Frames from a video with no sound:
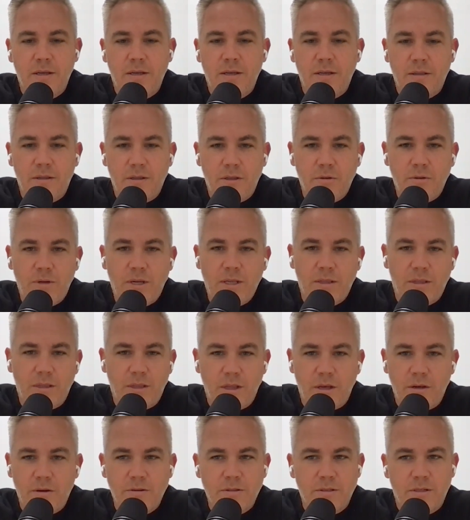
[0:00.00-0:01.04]
you get
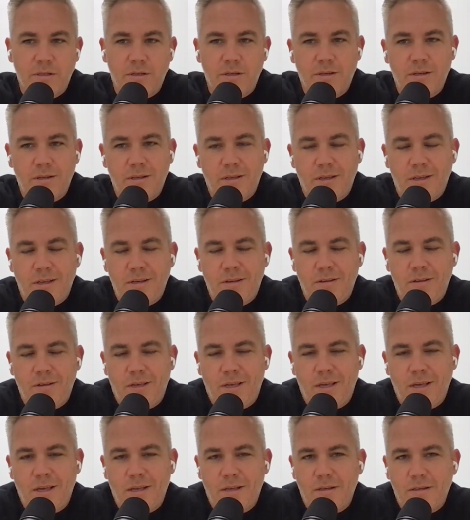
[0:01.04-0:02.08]
those and you
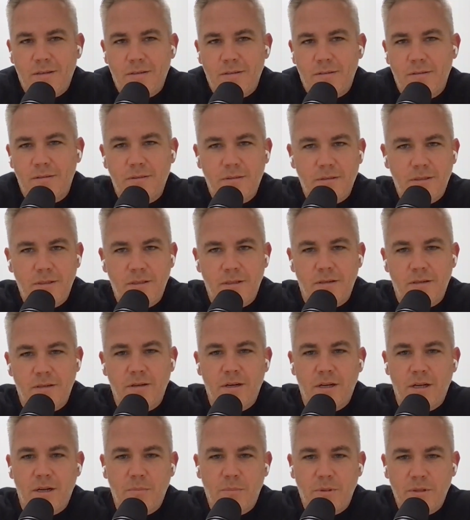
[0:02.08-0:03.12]
can't, you're
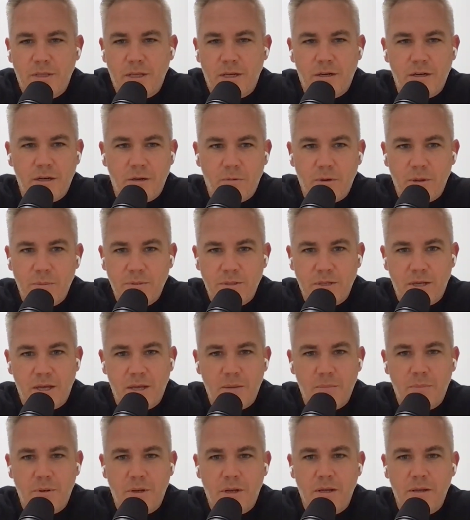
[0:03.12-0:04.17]
not going to put that on your
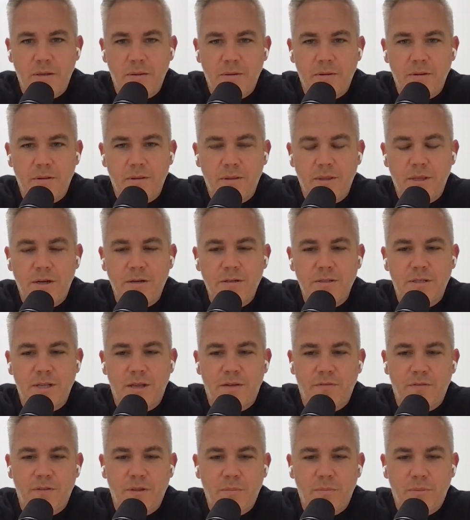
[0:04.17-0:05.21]
website, but there's
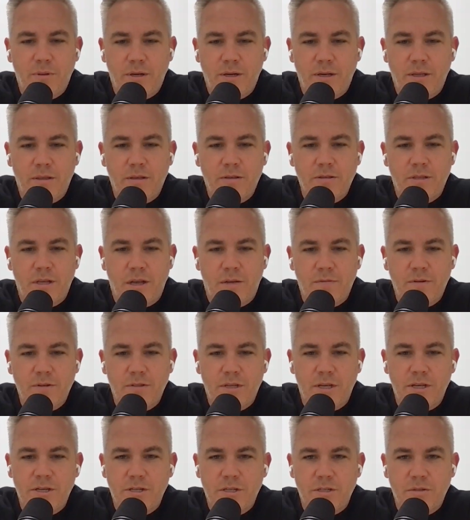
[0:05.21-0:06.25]
definitely plenty of those
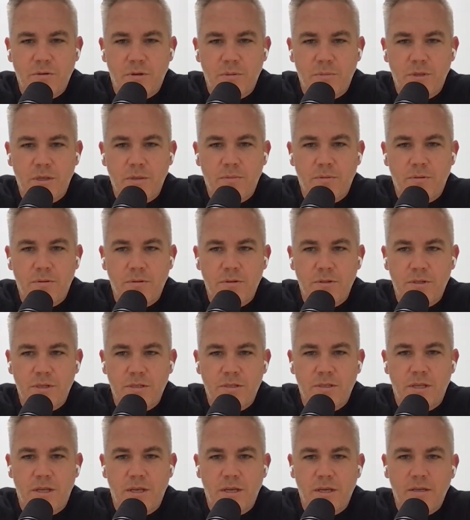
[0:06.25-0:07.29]
conversations where people
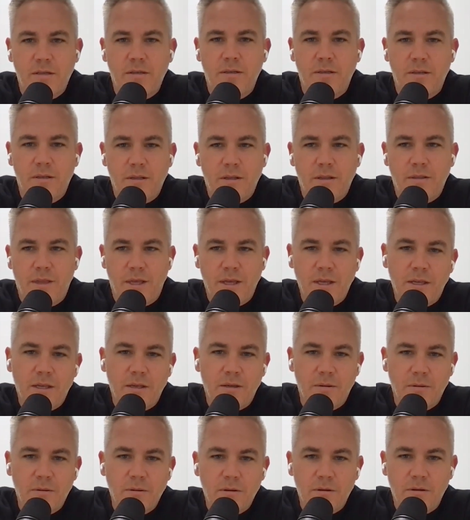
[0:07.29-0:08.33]
just like, thank
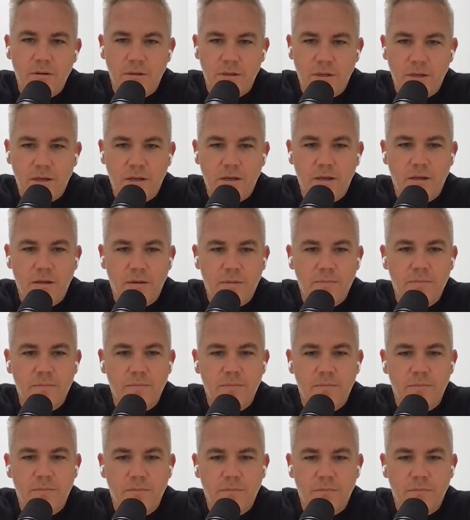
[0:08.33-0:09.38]
you. I'm